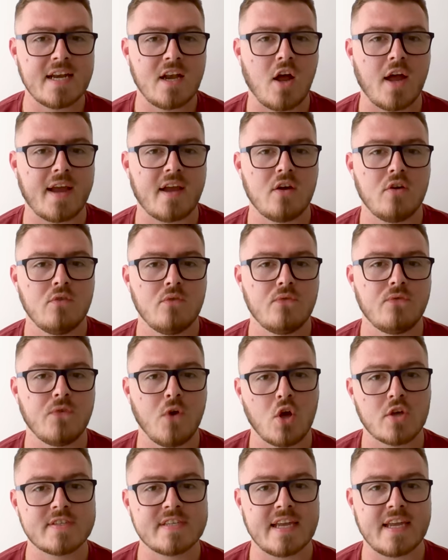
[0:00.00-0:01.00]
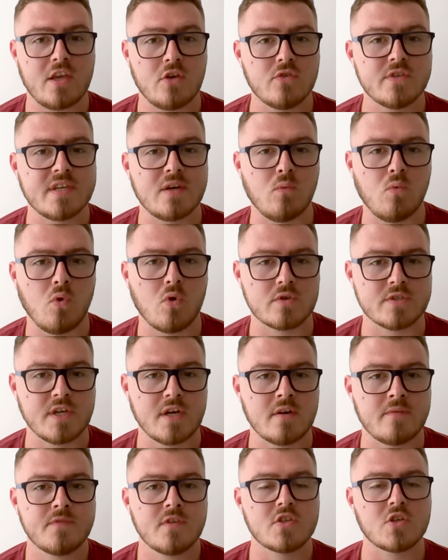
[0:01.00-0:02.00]
like flossing using water.
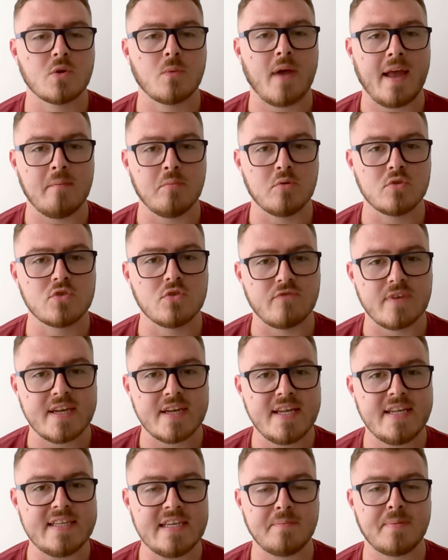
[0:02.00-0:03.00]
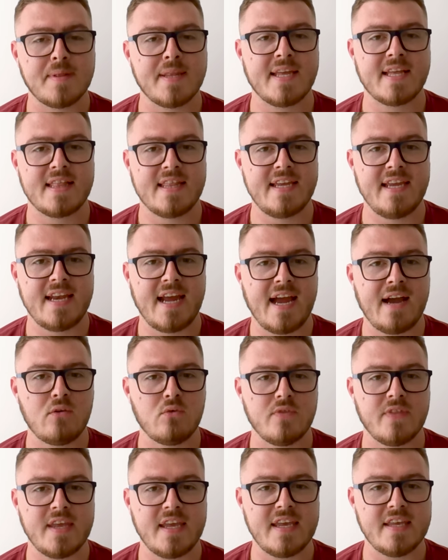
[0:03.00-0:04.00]
So we're able to really deeply clean
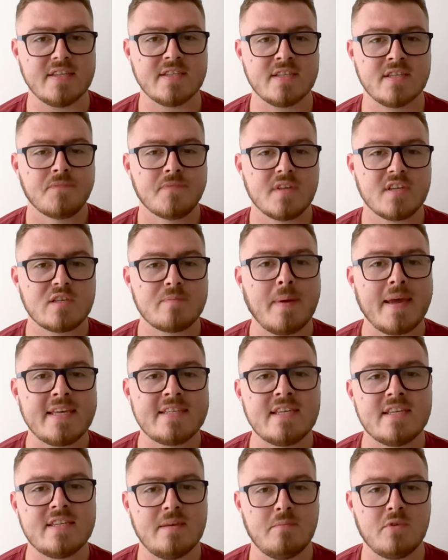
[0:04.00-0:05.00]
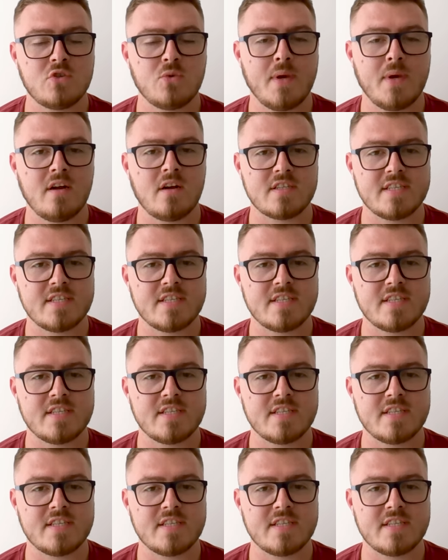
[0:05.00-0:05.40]
out these spaces in between our